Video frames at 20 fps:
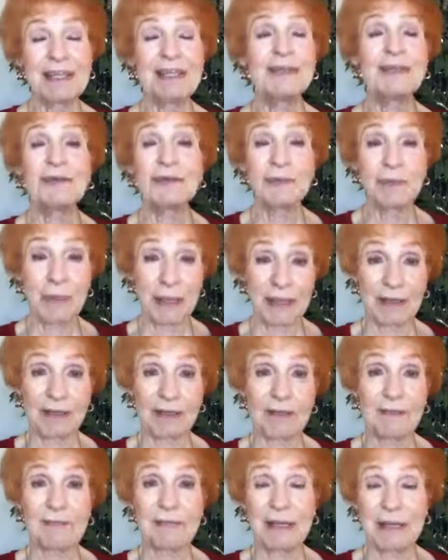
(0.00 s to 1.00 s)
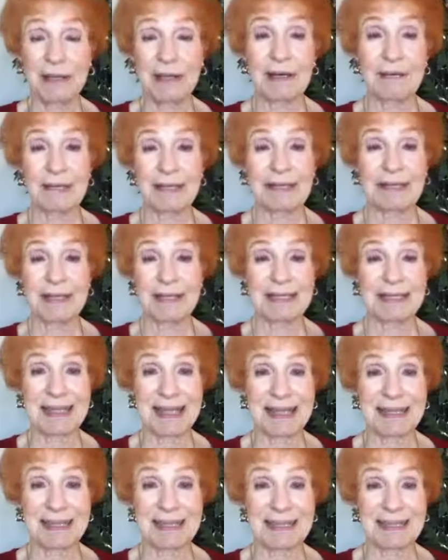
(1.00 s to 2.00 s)
you will become a
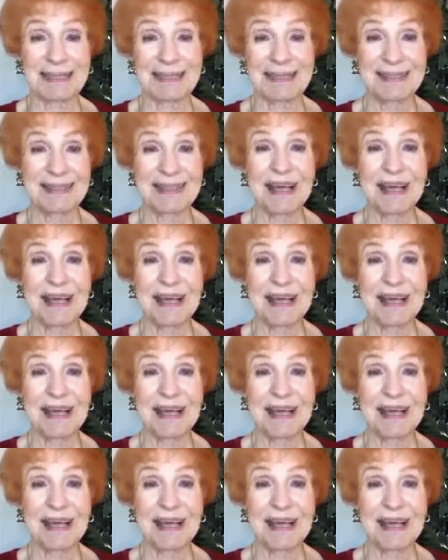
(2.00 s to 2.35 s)
success.